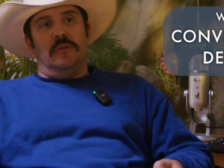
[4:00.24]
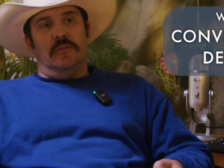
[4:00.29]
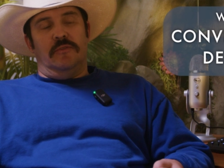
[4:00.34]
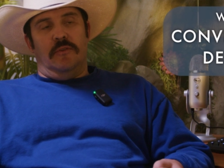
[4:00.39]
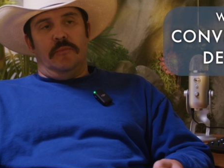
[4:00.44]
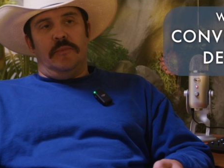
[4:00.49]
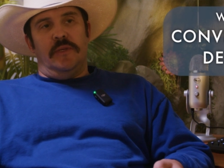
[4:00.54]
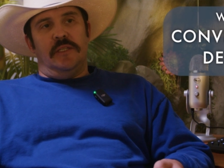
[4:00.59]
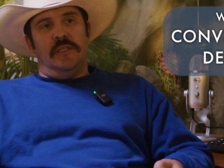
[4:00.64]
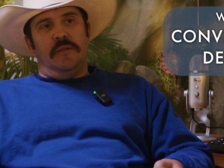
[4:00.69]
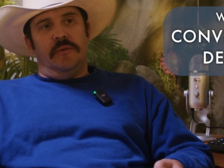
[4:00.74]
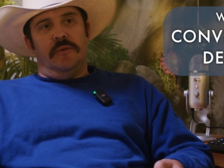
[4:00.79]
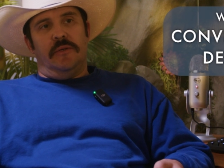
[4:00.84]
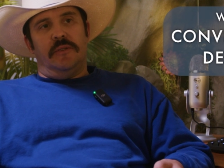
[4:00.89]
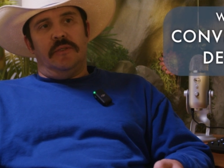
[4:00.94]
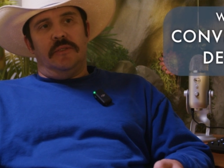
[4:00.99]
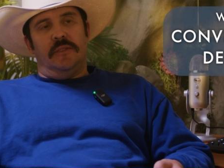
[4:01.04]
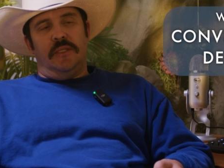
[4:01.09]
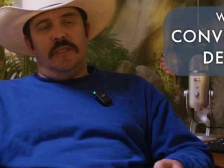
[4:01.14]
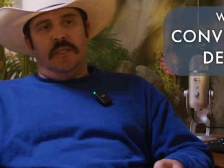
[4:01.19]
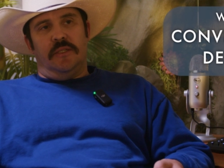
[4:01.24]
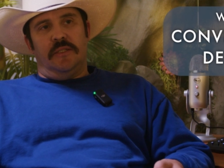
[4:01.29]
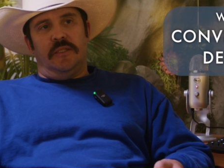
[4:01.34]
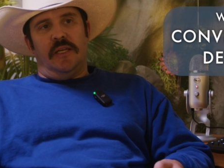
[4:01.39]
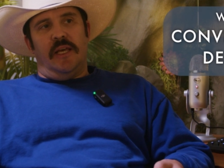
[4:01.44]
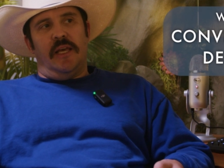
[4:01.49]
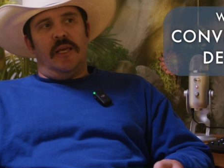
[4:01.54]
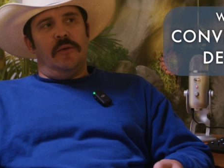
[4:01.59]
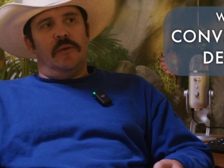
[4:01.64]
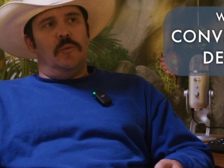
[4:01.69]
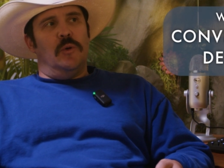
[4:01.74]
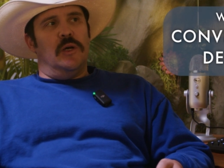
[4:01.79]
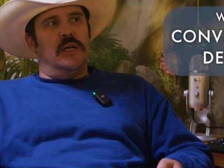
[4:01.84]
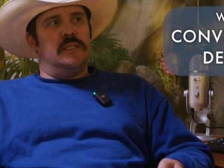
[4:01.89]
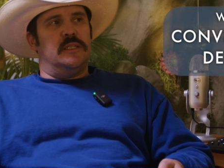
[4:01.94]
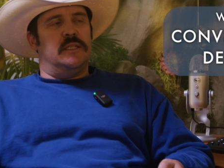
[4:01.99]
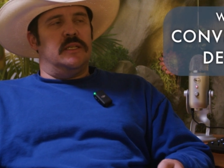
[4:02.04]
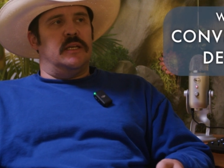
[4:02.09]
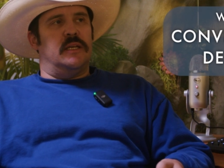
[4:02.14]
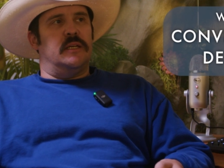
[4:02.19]
for me to say?
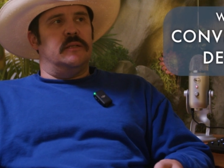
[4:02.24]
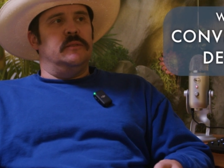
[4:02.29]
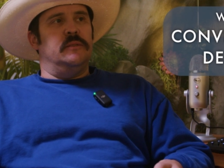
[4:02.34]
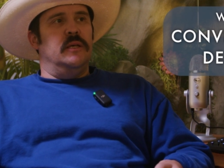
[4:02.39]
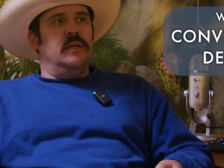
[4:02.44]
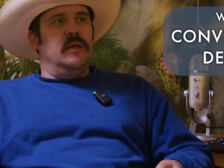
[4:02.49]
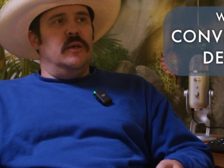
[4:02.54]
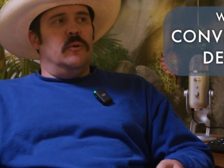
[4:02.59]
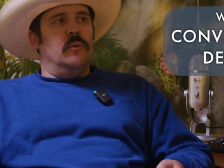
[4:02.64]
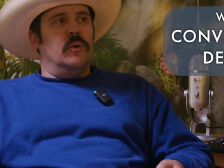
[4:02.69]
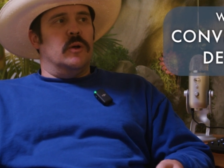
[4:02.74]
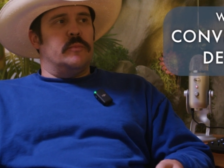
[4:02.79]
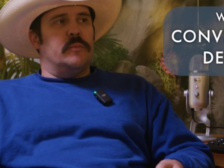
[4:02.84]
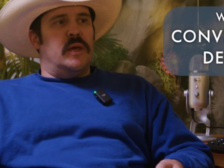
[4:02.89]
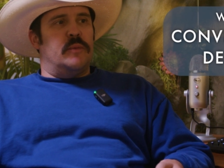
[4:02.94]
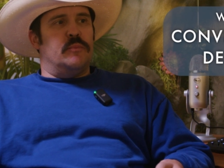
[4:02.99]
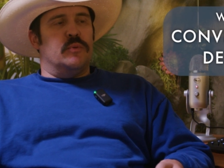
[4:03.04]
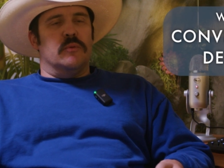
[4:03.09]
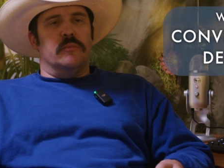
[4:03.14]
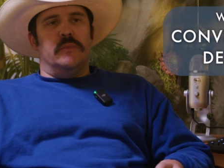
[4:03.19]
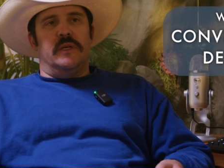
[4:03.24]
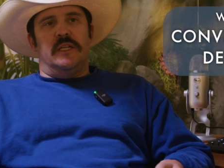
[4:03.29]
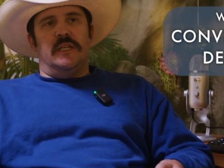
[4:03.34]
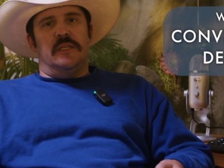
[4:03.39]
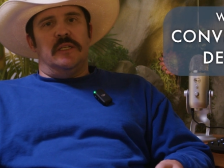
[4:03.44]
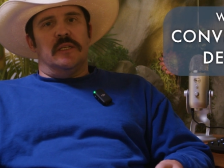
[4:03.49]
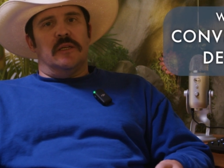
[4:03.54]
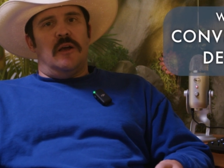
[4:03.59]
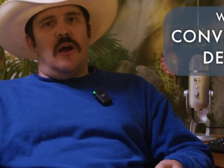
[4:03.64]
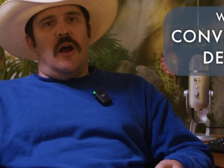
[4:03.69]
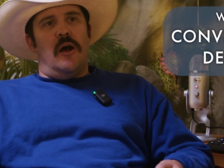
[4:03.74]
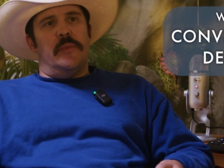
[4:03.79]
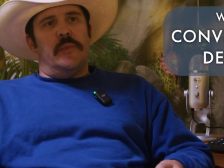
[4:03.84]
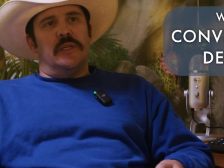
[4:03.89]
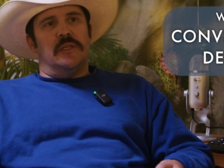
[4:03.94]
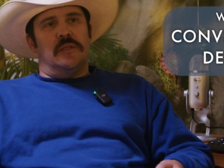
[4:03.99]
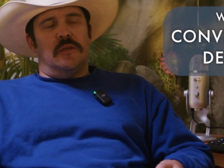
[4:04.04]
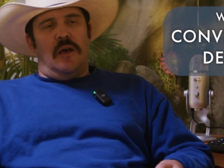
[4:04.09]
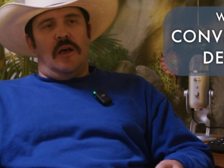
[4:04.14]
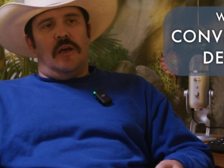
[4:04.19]
What am I permitted to
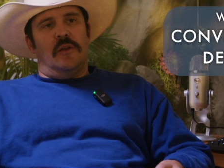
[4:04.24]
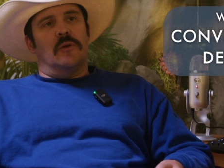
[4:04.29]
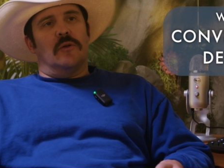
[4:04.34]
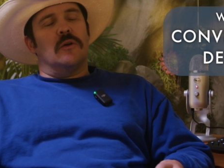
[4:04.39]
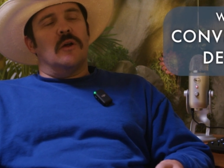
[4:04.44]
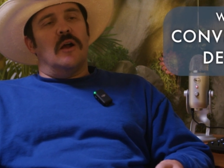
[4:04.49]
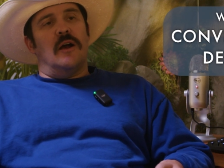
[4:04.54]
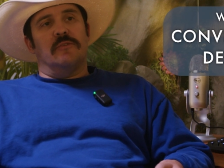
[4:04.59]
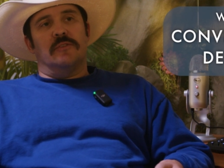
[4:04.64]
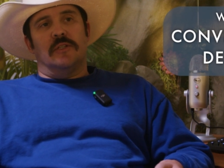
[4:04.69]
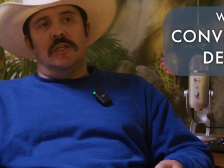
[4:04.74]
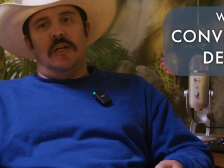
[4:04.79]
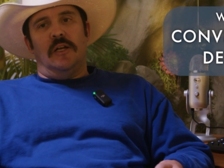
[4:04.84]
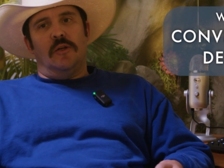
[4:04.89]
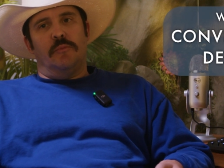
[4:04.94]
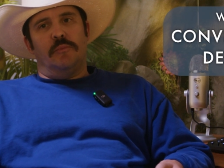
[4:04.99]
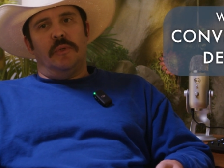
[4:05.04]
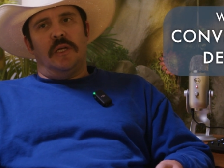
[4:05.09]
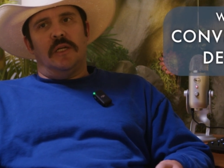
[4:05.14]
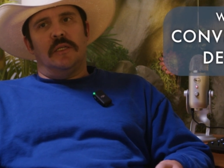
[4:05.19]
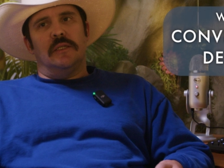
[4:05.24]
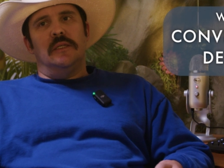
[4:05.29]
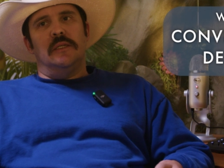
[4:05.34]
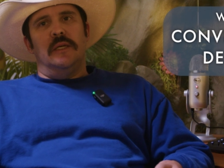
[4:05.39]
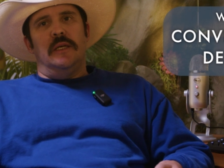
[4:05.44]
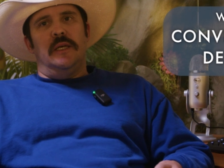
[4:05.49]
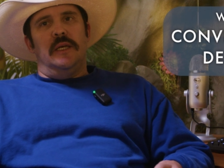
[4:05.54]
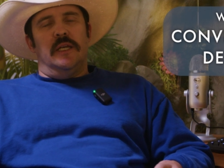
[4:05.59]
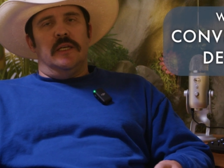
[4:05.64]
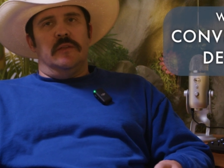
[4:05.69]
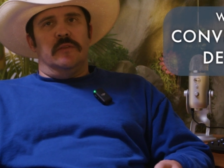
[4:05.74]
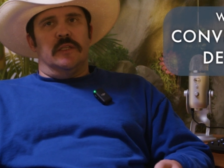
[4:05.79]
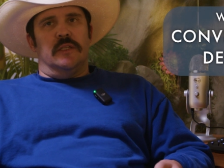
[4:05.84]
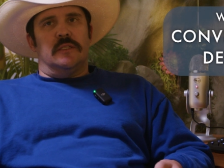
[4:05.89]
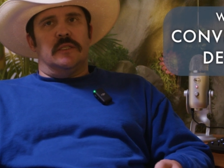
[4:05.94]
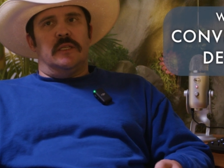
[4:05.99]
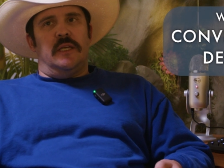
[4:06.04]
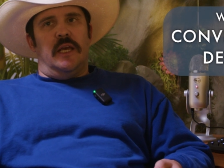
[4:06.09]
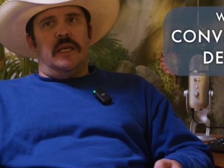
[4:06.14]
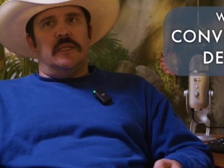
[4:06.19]
comment on or offer help on in
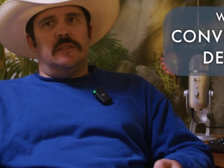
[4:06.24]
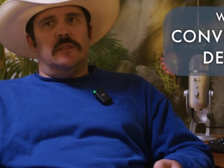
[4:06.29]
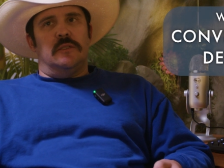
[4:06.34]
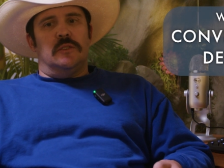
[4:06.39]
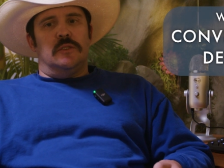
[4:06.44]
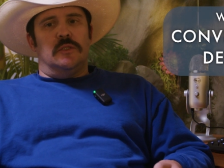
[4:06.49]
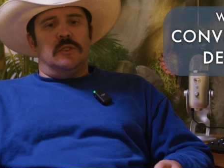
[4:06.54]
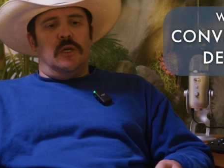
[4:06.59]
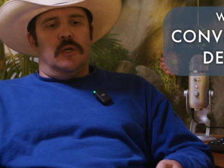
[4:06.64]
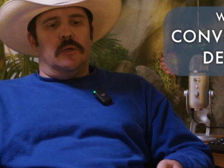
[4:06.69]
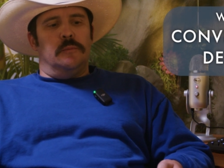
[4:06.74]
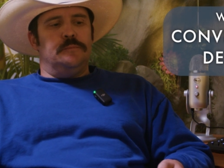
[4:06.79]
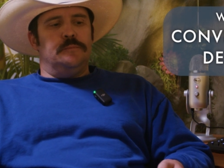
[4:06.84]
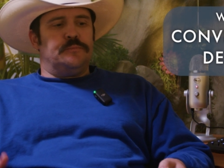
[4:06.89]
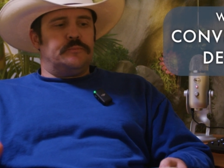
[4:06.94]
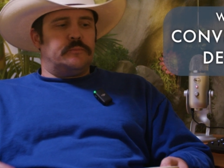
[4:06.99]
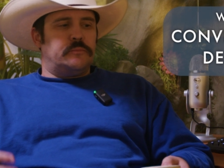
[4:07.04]
this case? So